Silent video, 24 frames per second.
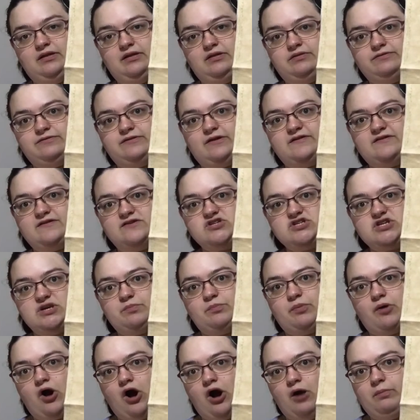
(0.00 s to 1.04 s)
doesn't she
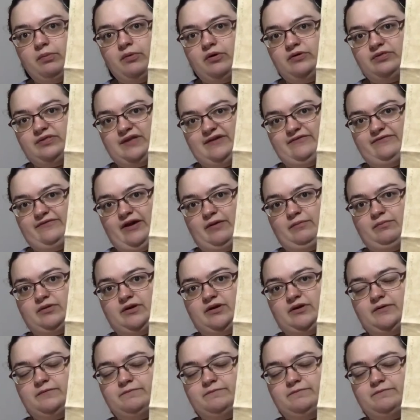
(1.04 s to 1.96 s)
pop on that fabric?